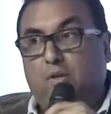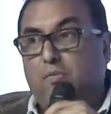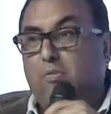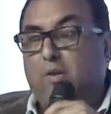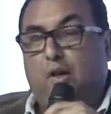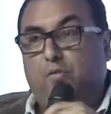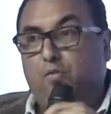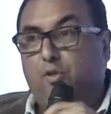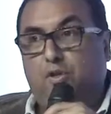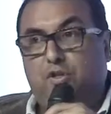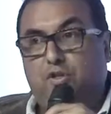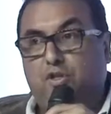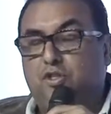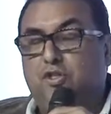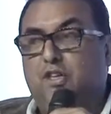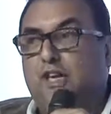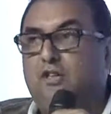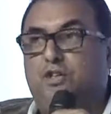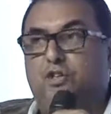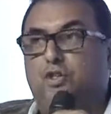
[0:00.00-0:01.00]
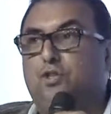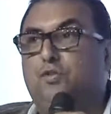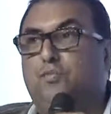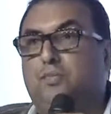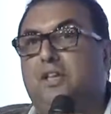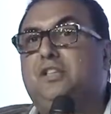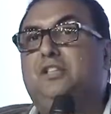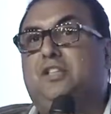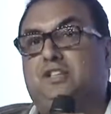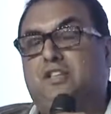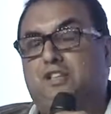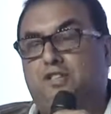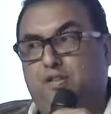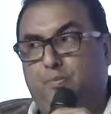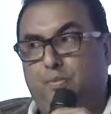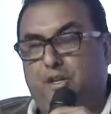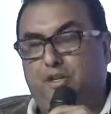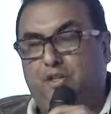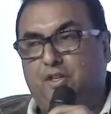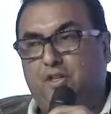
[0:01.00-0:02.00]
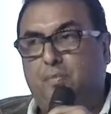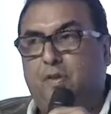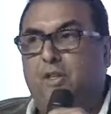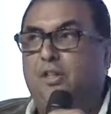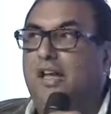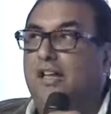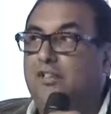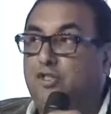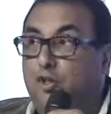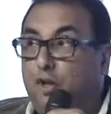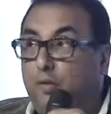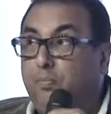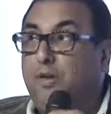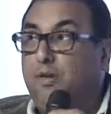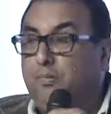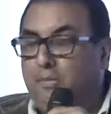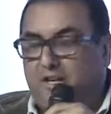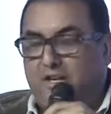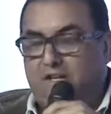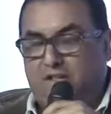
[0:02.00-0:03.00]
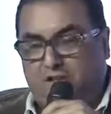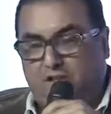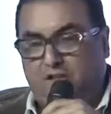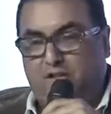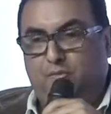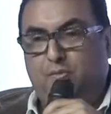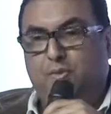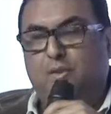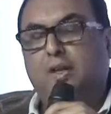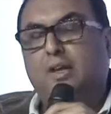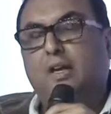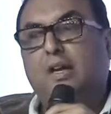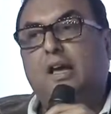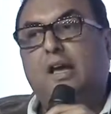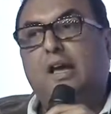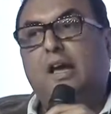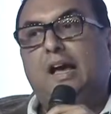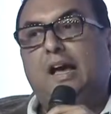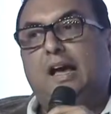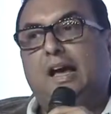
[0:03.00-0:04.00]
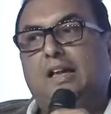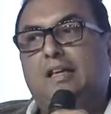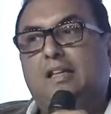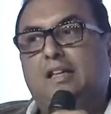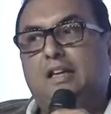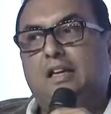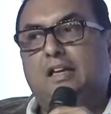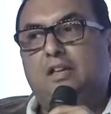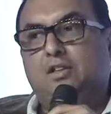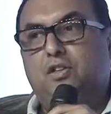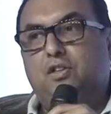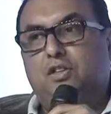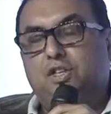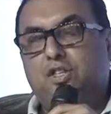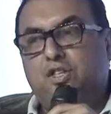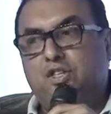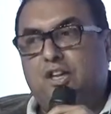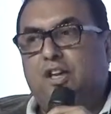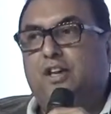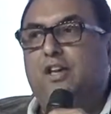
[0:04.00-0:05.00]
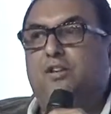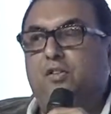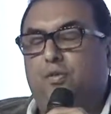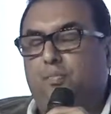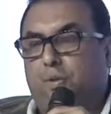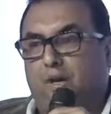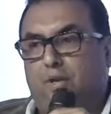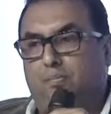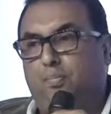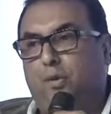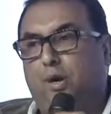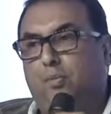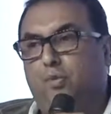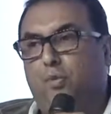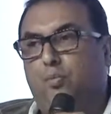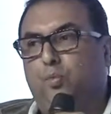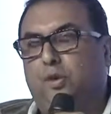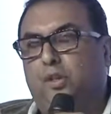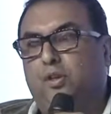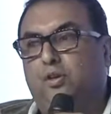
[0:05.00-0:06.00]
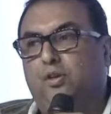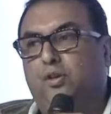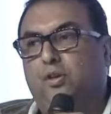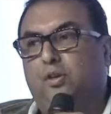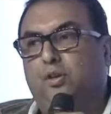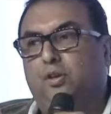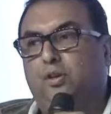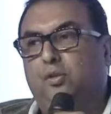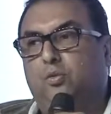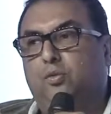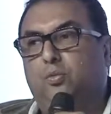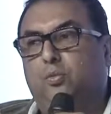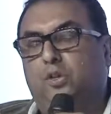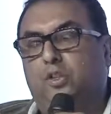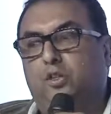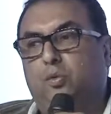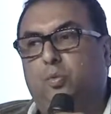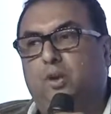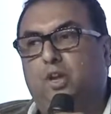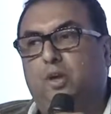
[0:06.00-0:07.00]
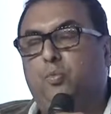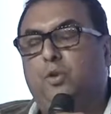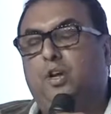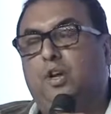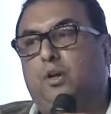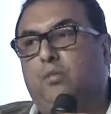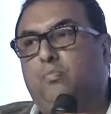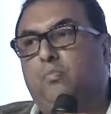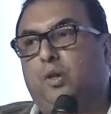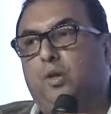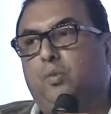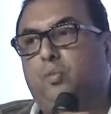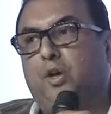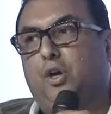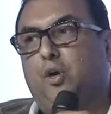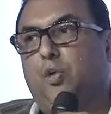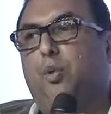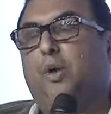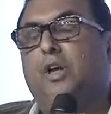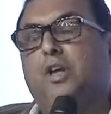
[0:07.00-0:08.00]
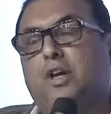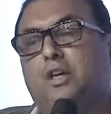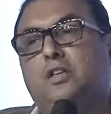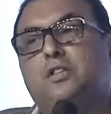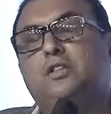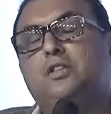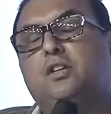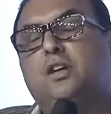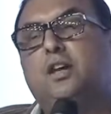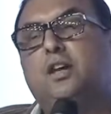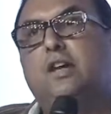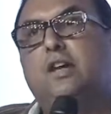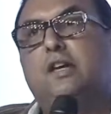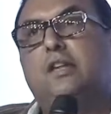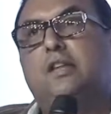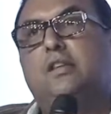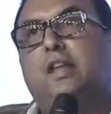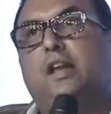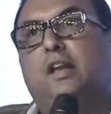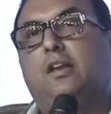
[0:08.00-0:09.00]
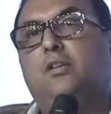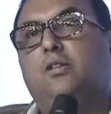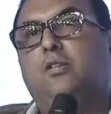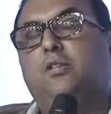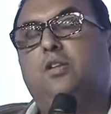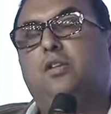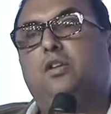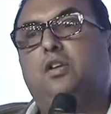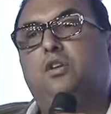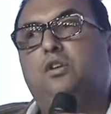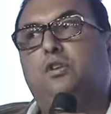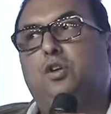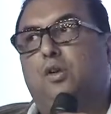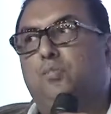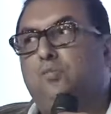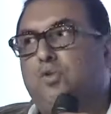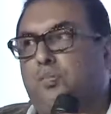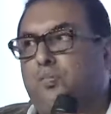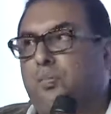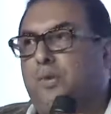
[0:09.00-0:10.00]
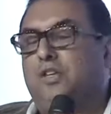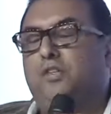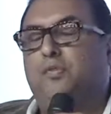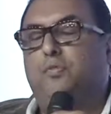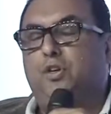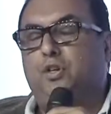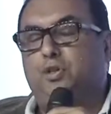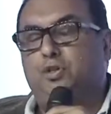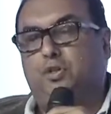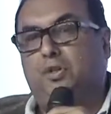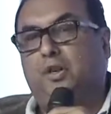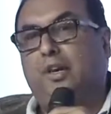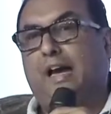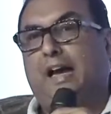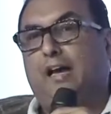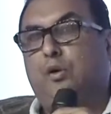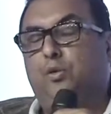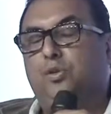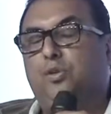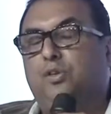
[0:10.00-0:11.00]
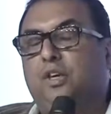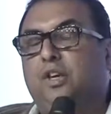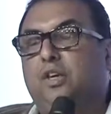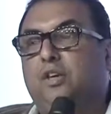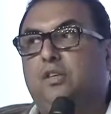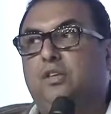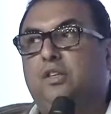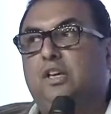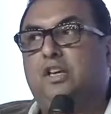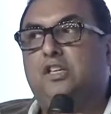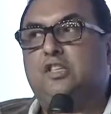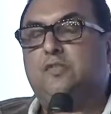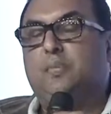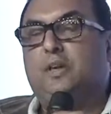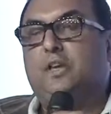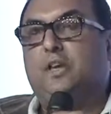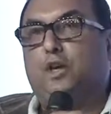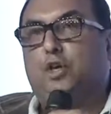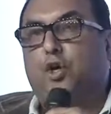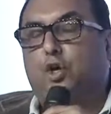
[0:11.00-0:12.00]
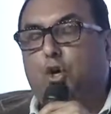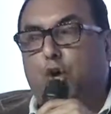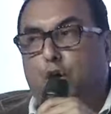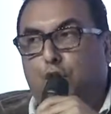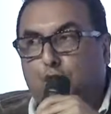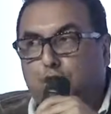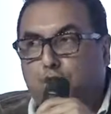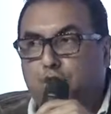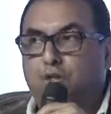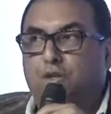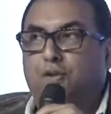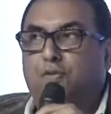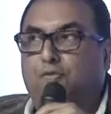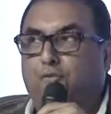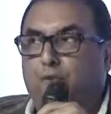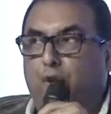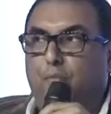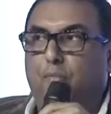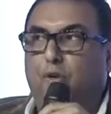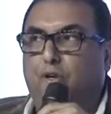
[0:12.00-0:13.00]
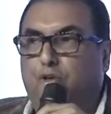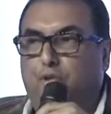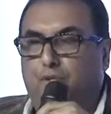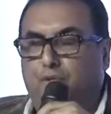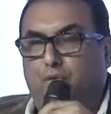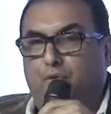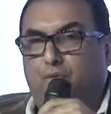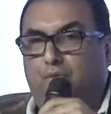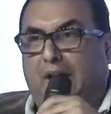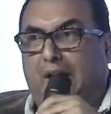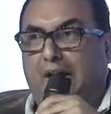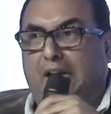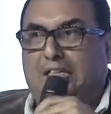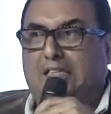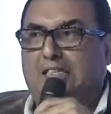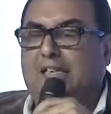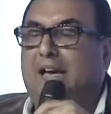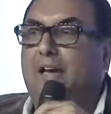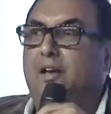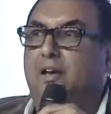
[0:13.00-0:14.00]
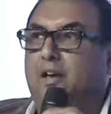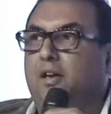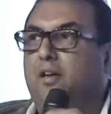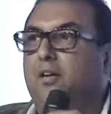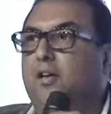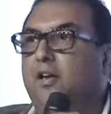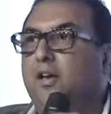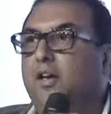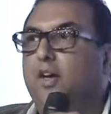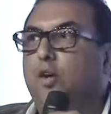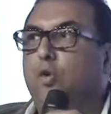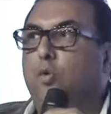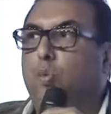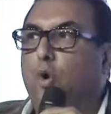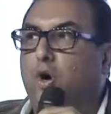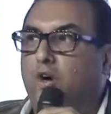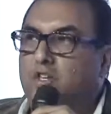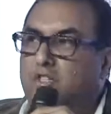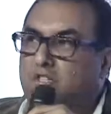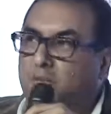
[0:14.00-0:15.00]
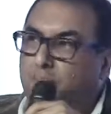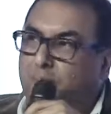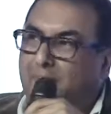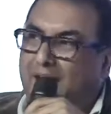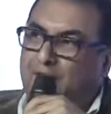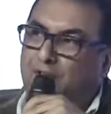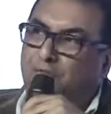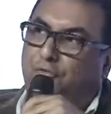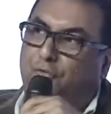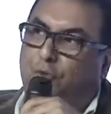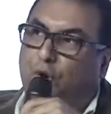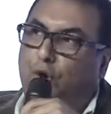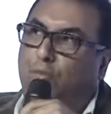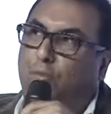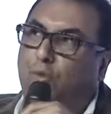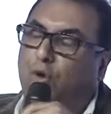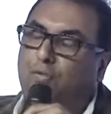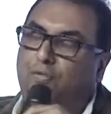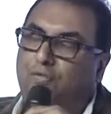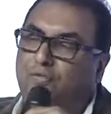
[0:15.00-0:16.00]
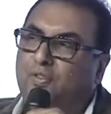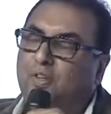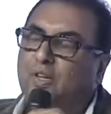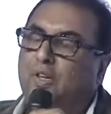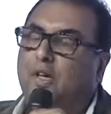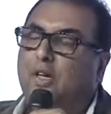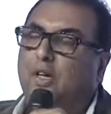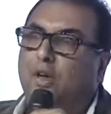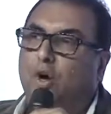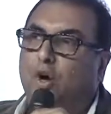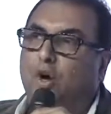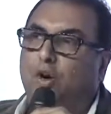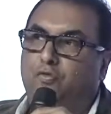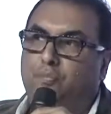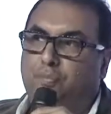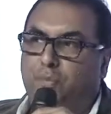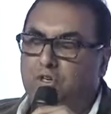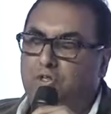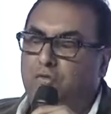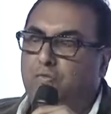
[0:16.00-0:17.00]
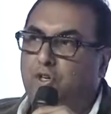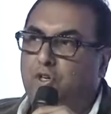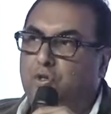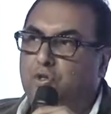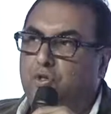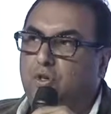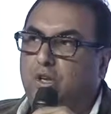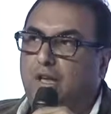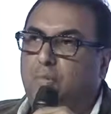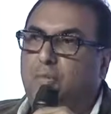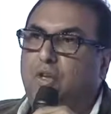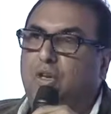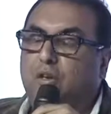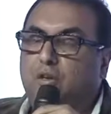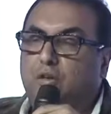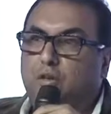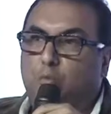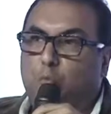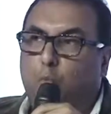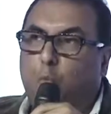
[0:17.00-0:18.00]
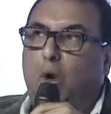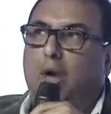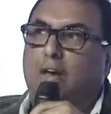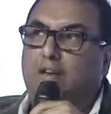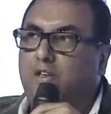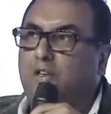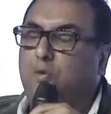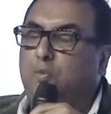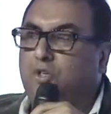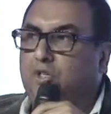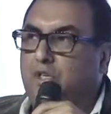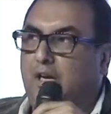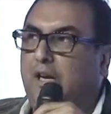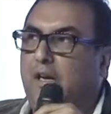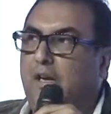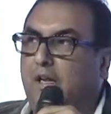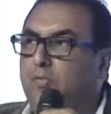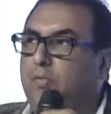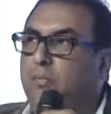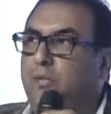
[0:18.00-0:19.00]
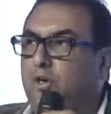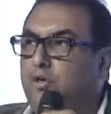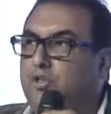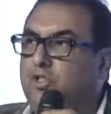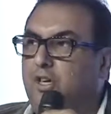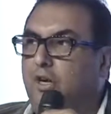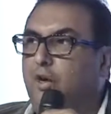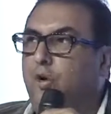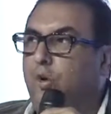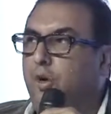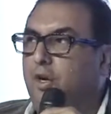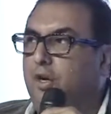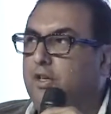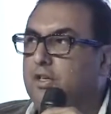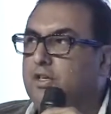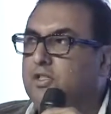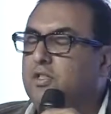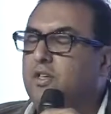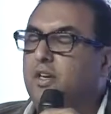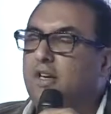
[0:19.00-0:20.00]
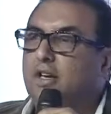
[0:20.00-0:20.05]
Of course, digitization means accessibility, but that's not been made accessible. And the second big problem with the way we are going is that in terms of preservation, I don't think there has been a constant formation of understanding what is the best form of preservation. I mean, the one thing which I love about celluloid is